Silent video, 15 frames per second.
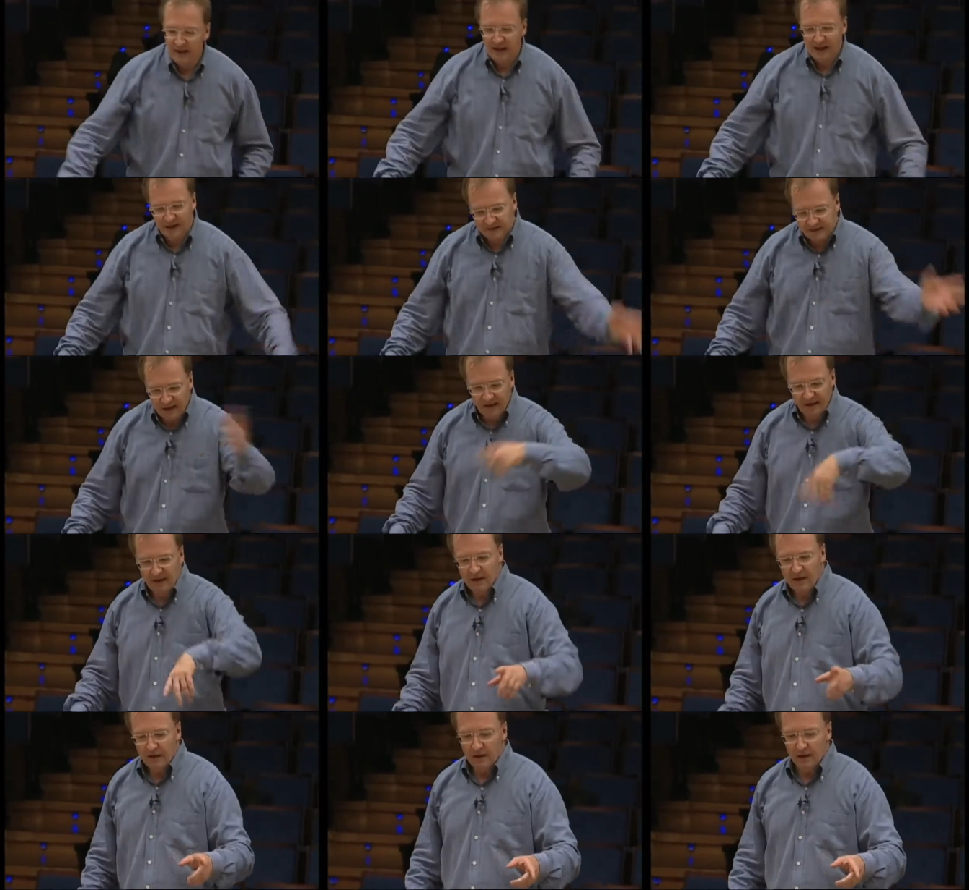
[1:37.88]
and then
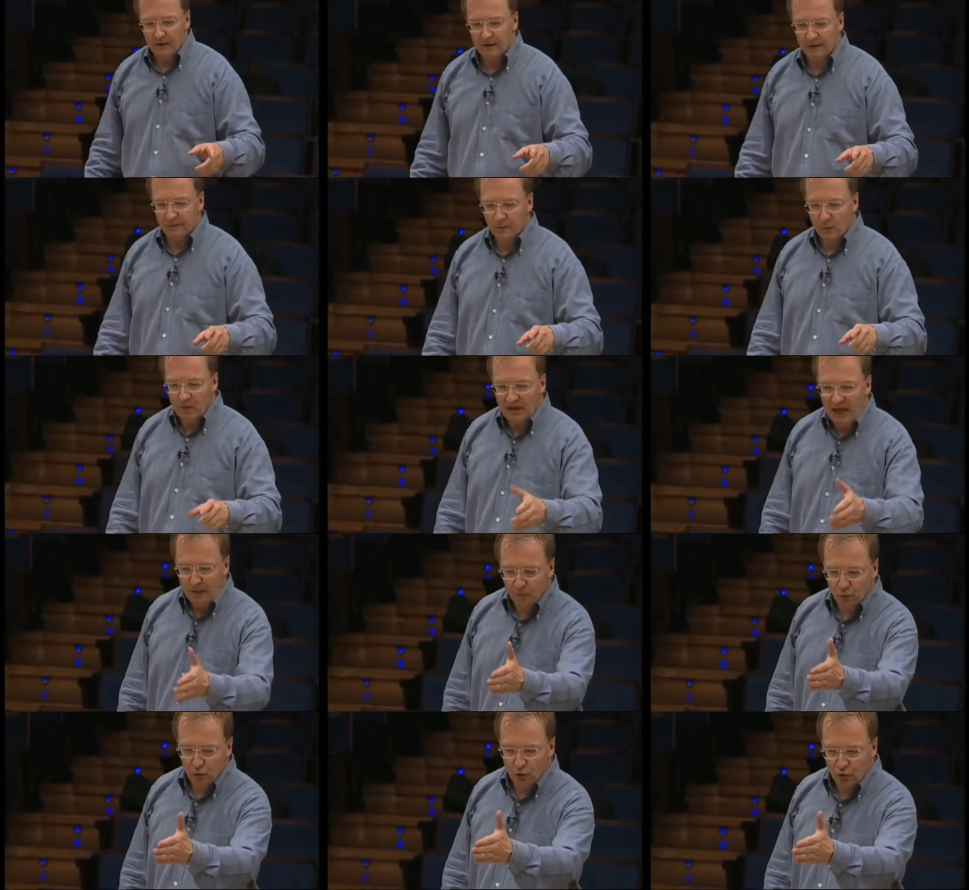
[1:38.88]
uh, we
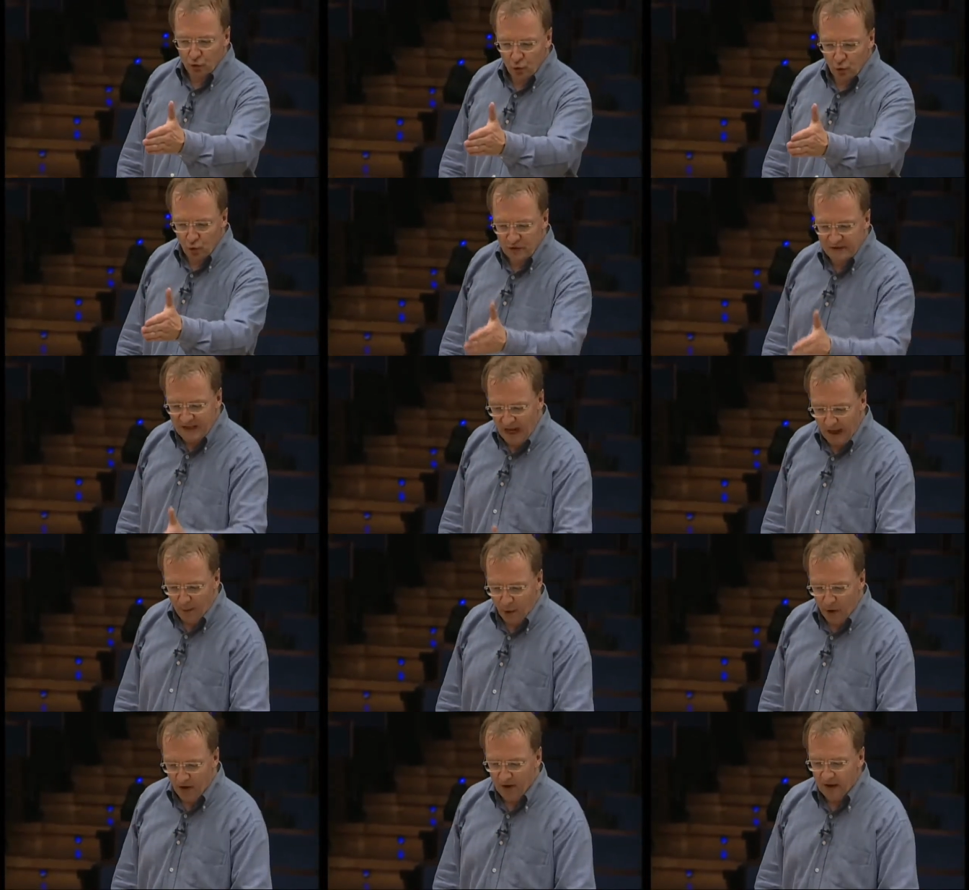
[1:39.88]
come to, to
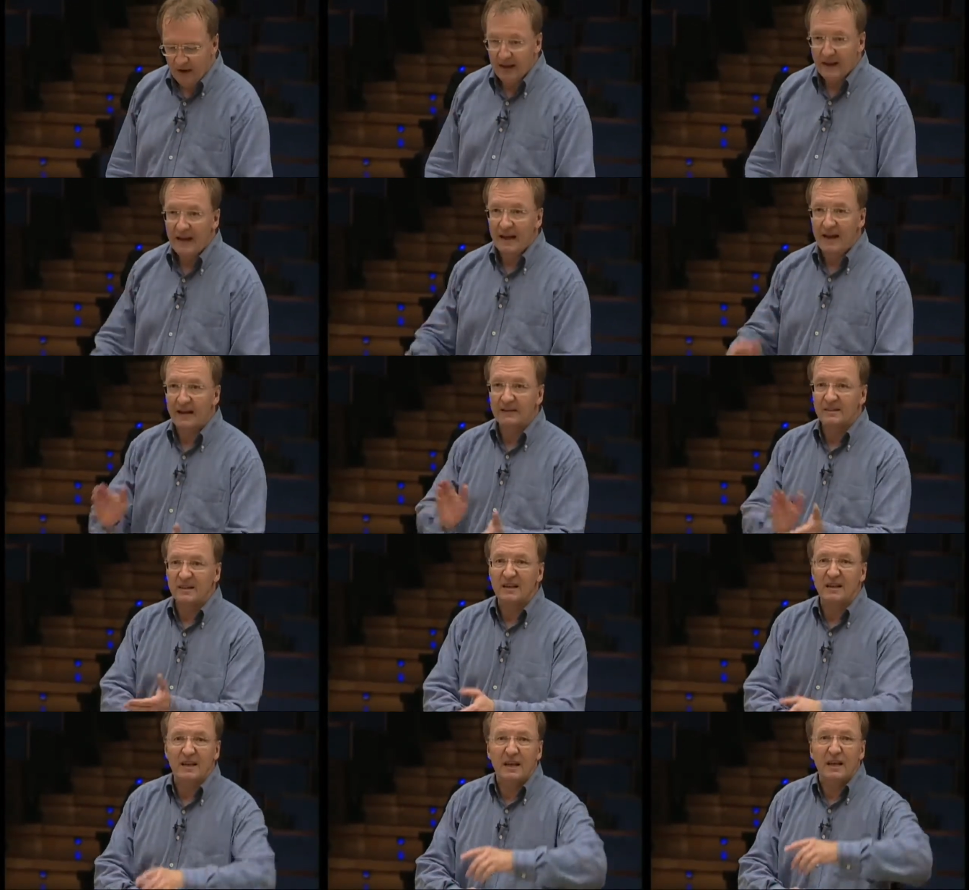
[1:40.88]
Gustavo, and
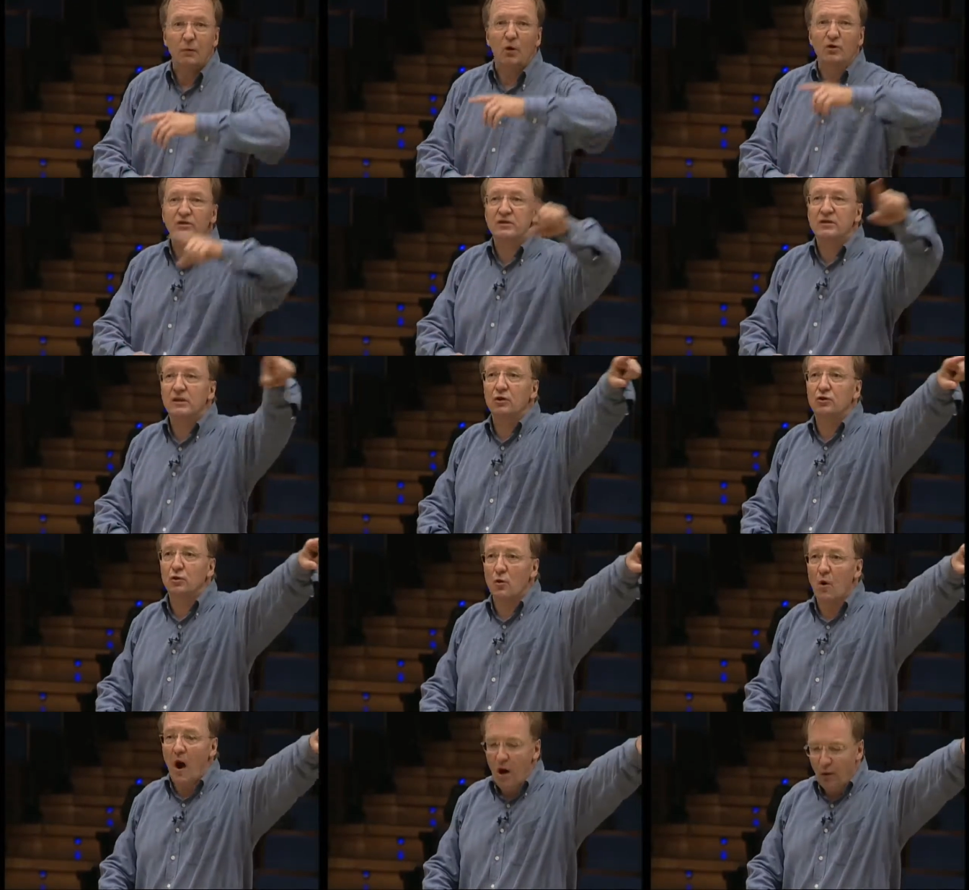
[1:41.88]
he wants to
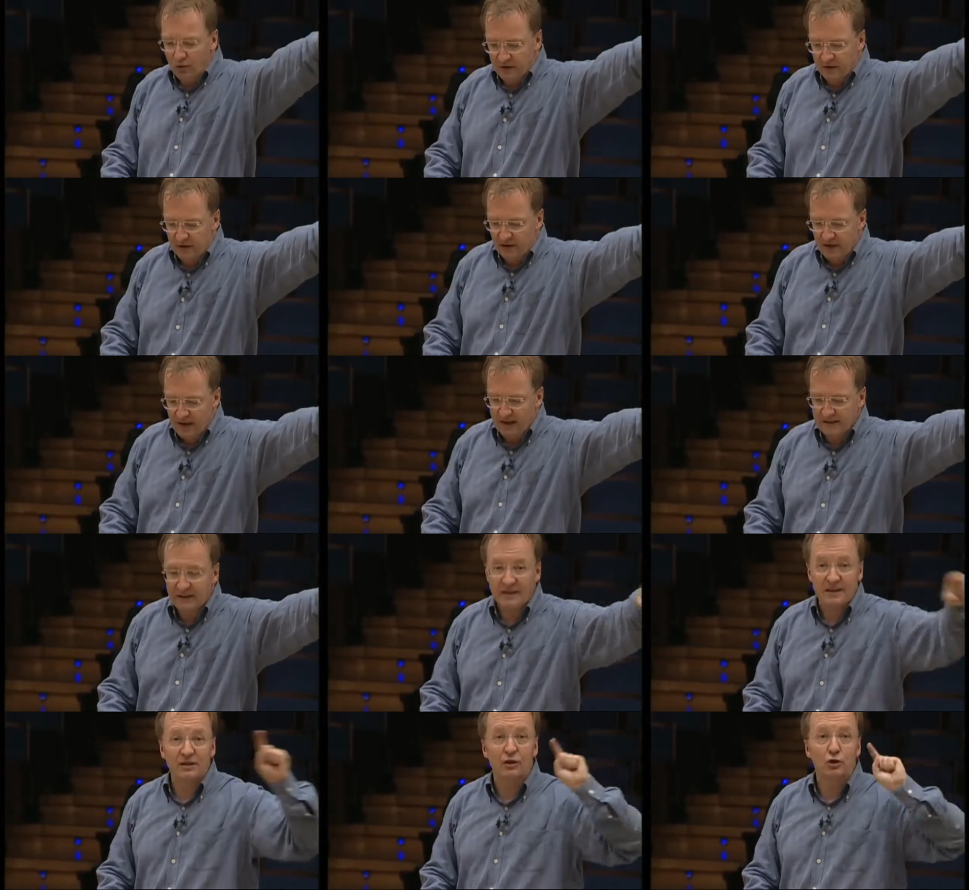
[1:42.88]
go out, and then
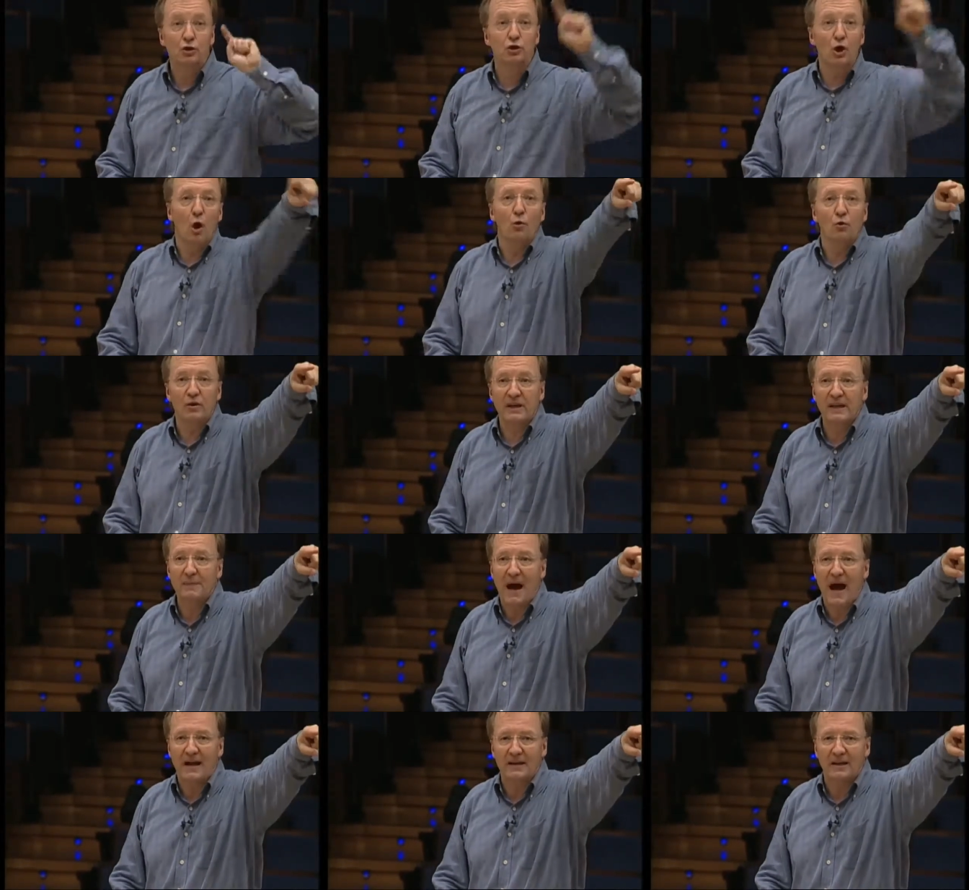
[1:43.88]
there's no,
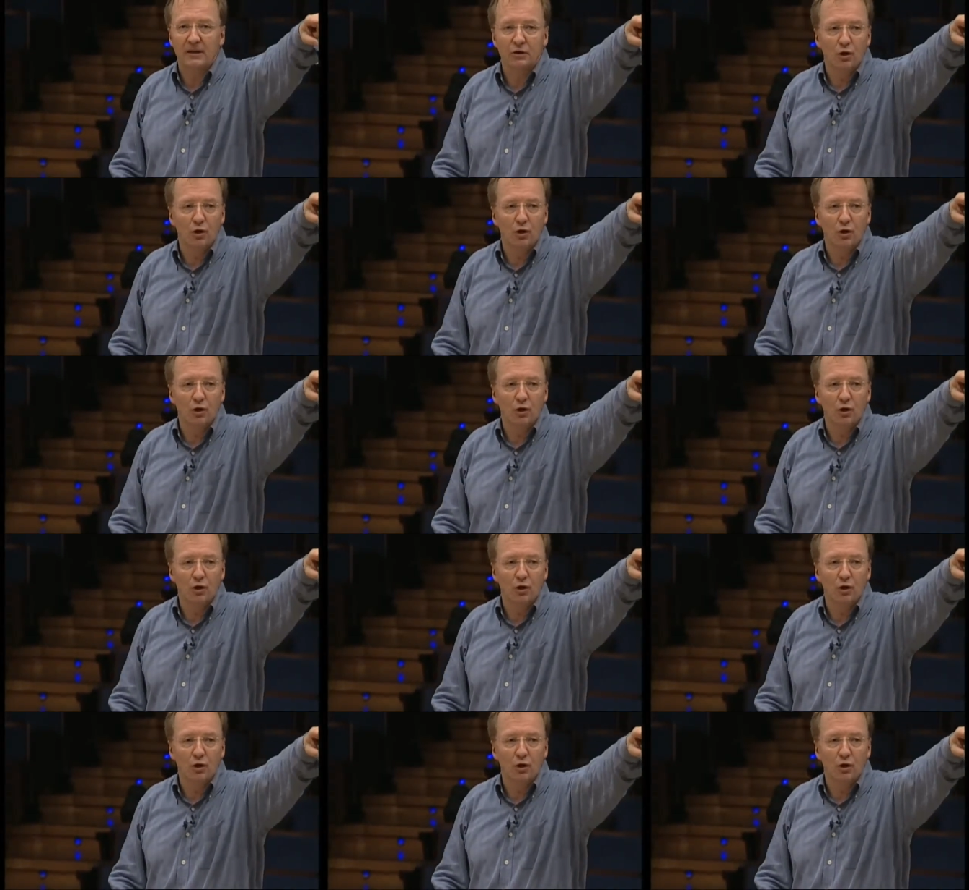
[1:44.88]
rimani,